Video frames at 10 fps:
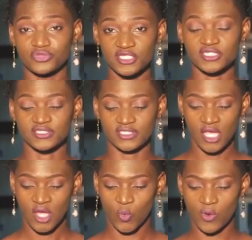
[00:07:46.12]
bridges
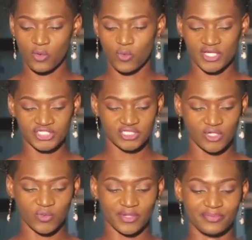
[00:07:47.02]
were washed
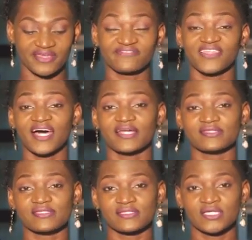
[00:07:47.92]
away by
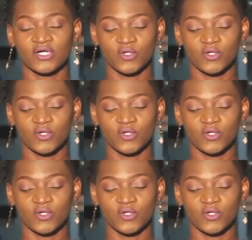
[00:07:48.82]
floods.